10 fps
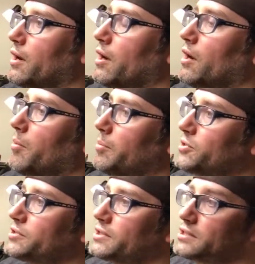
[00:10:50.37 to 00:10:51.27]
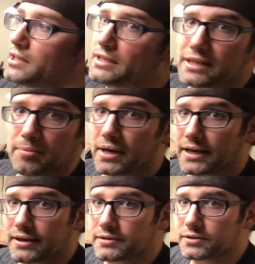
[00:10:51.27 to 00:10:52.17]
I'm just excited to get
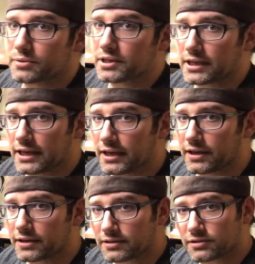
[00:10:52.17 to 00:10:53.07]
back into it and